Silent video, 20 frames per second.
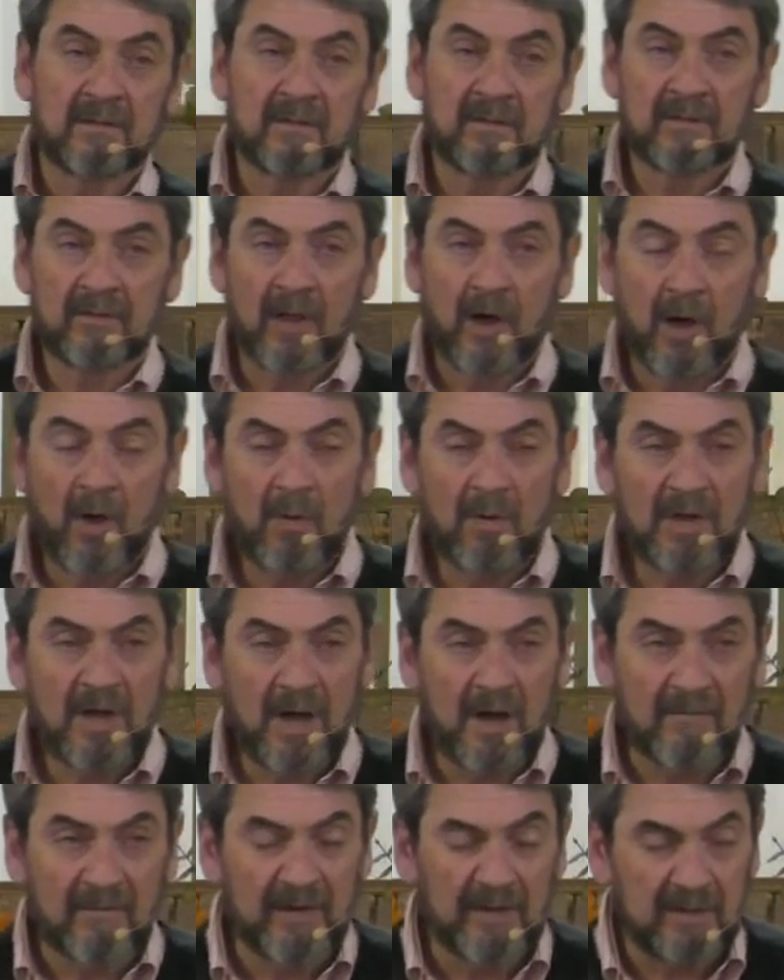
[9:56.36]
The old
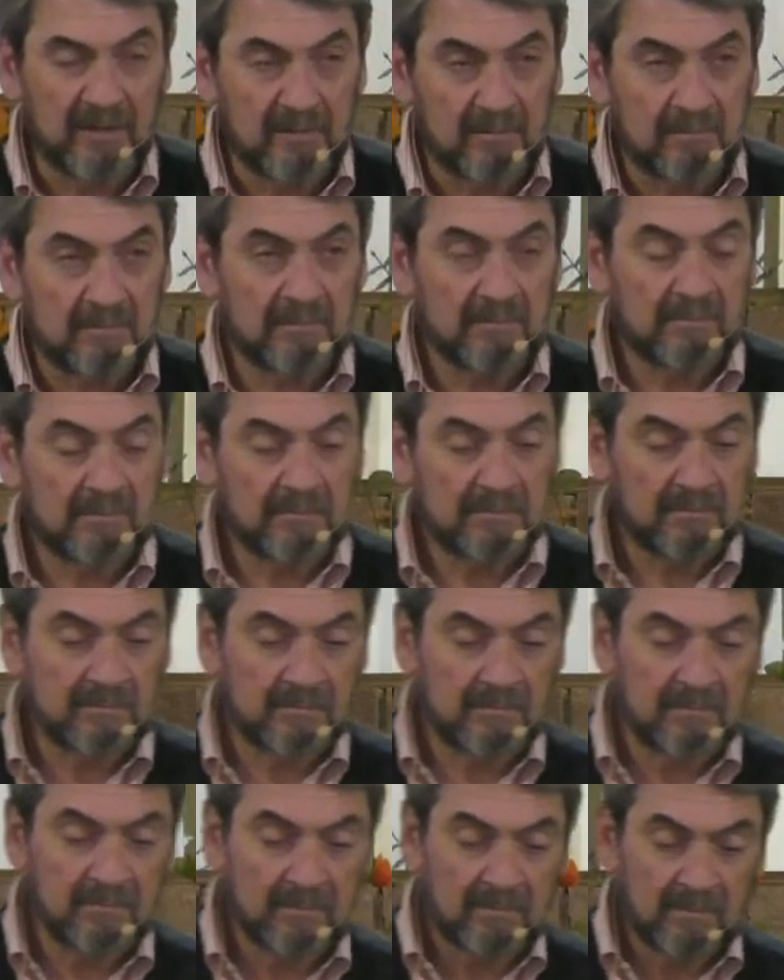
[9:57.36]
covenant
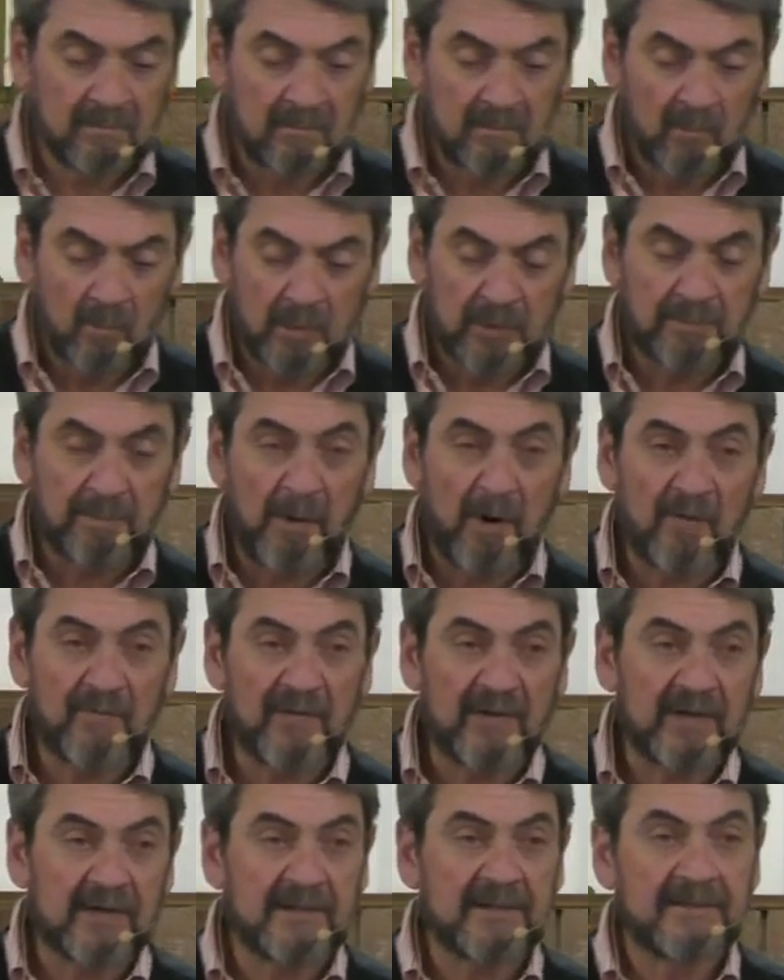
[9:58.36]
was
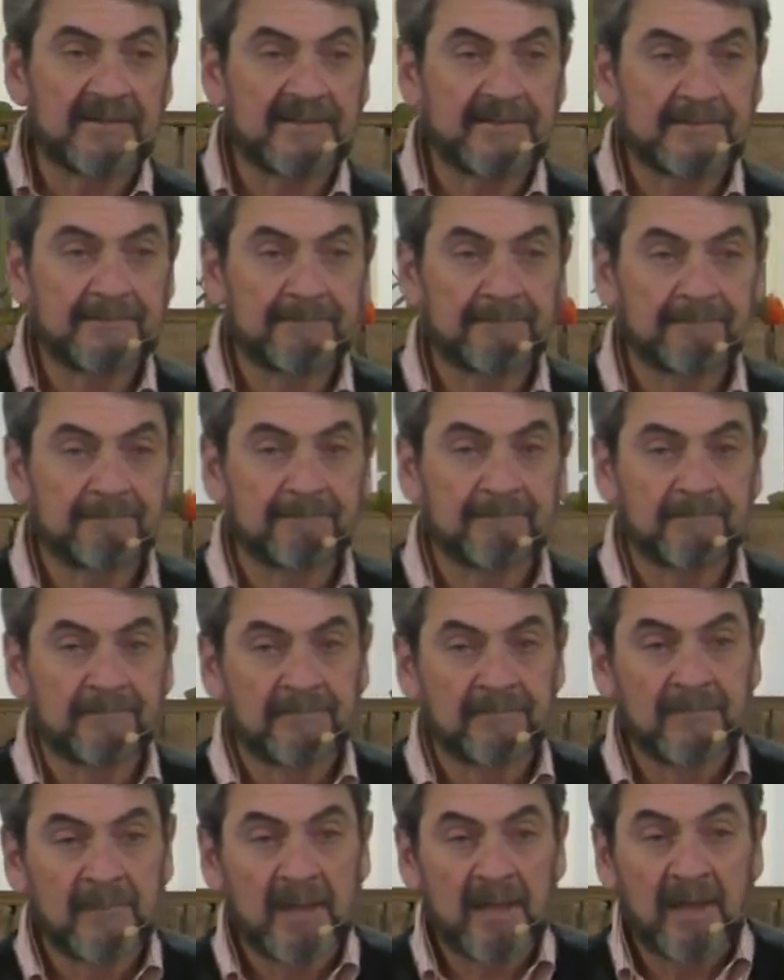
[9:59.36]
perfect.
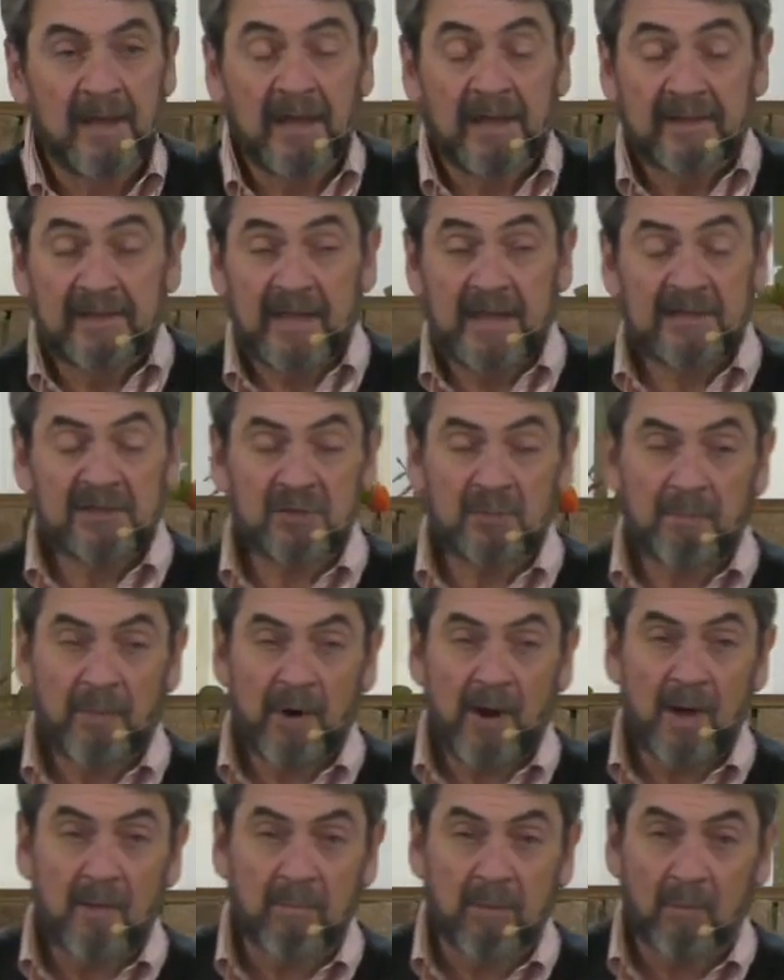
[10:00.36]
That's the
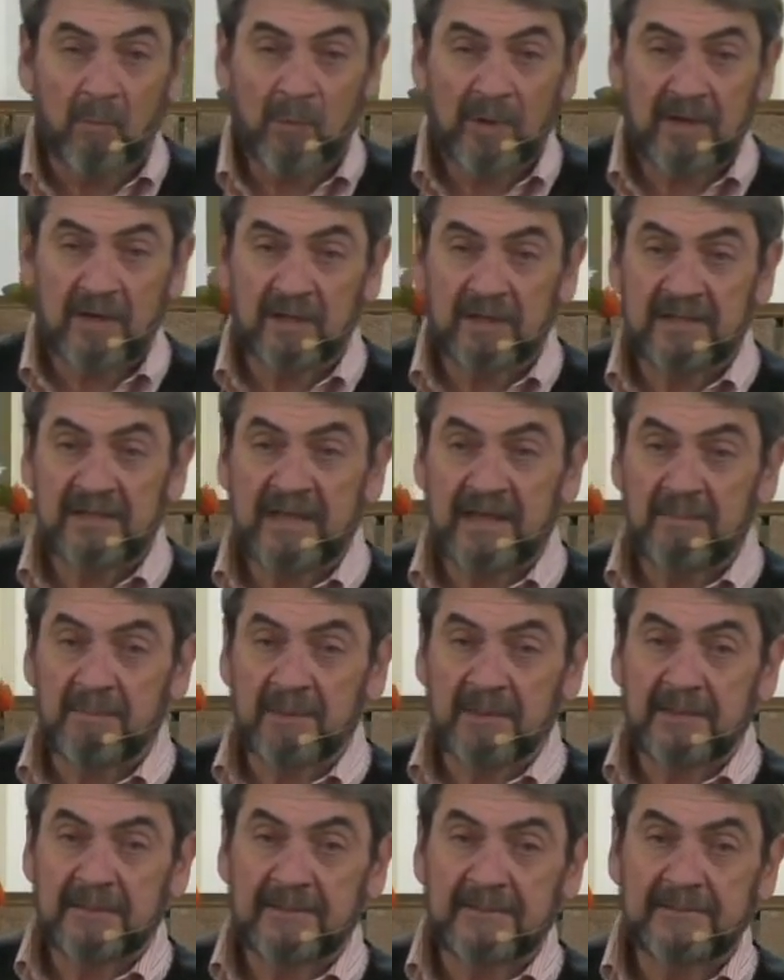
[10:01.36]
problem. We couldn't keep
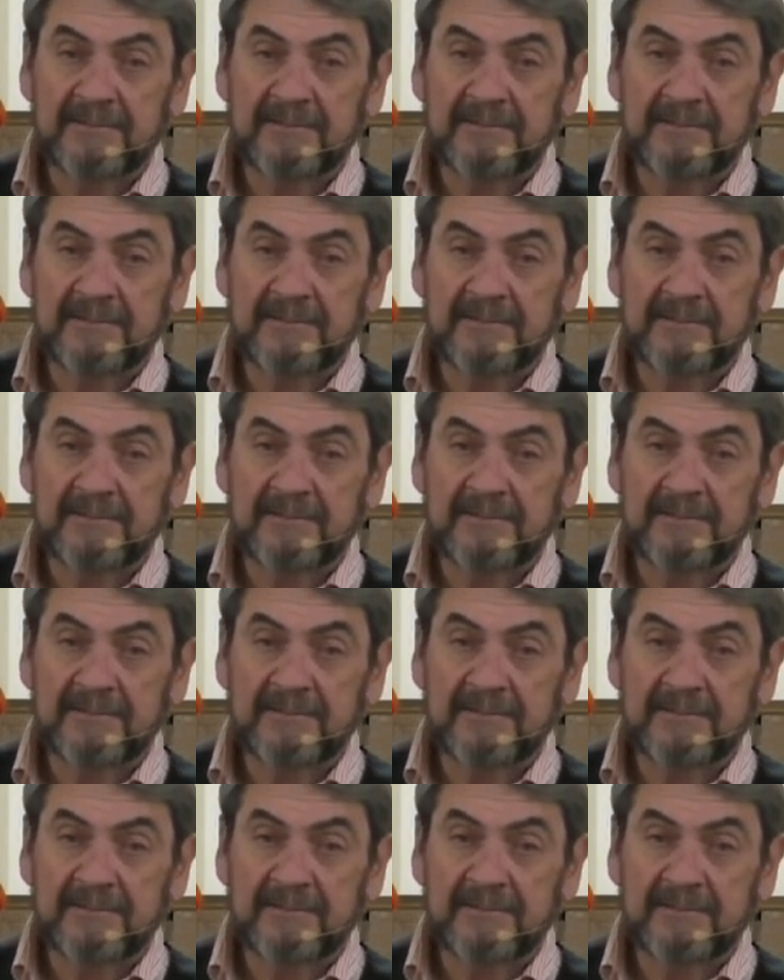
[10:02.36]
it.